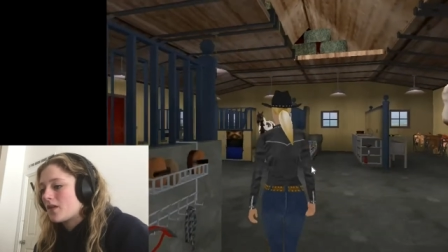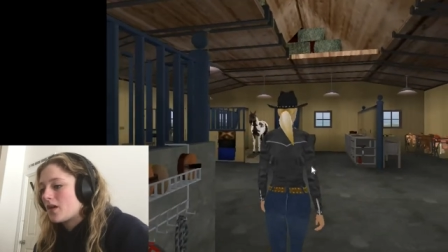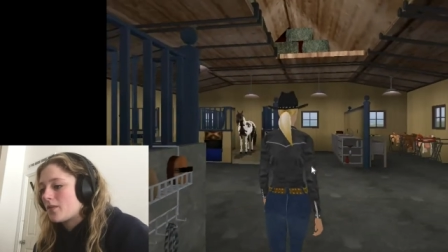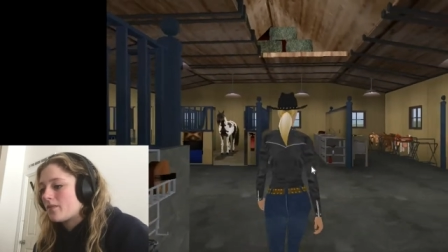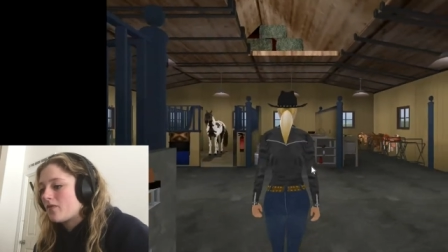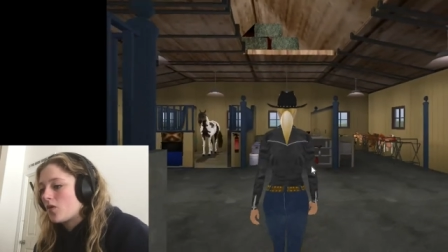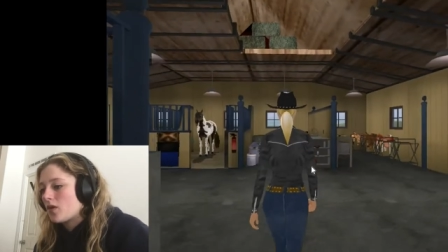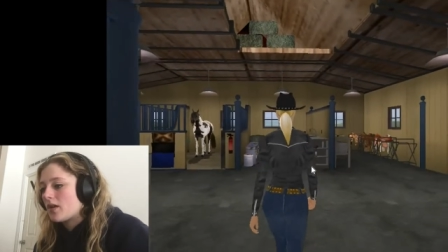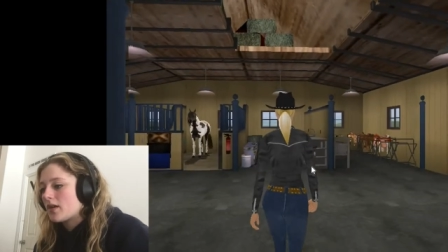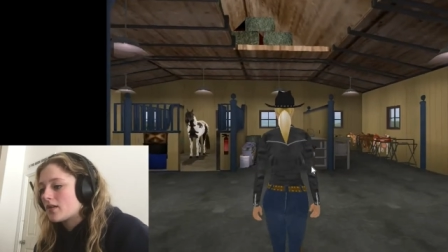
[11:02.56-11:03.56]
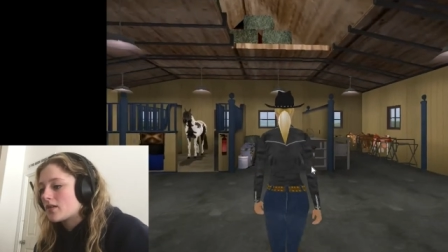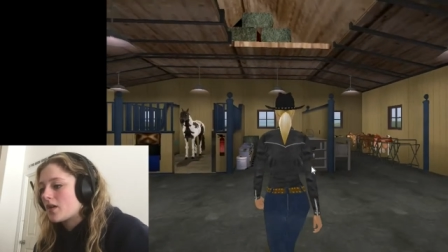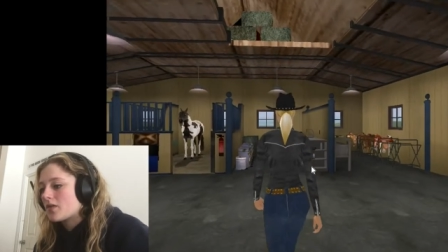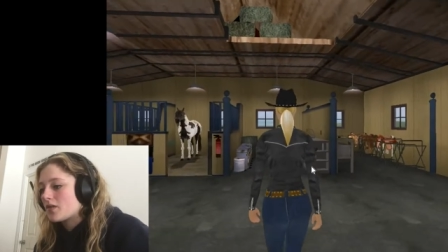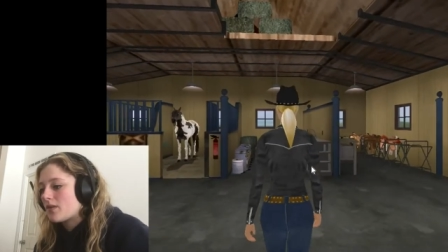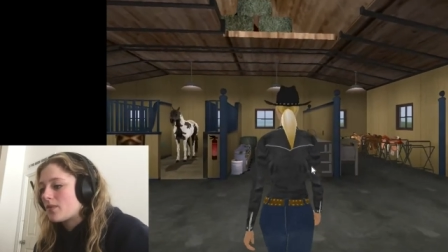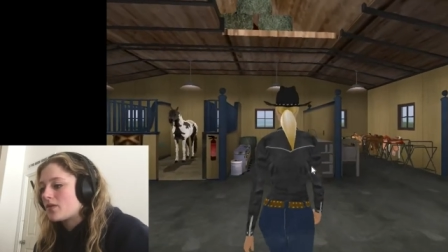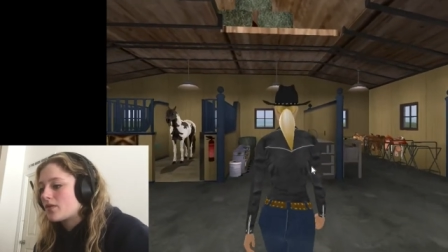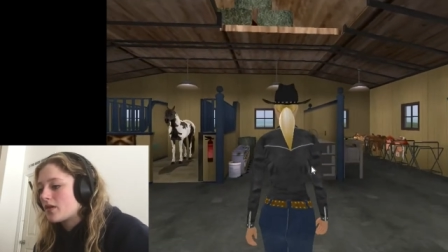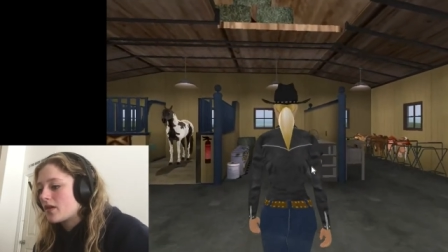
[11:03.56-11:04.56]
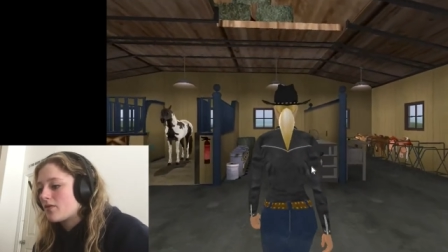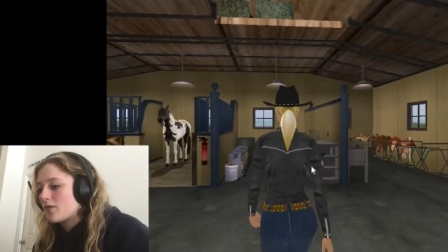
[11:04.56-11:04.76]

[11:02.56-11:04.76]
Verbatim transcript: um, foaling and stuff, so I've been doing it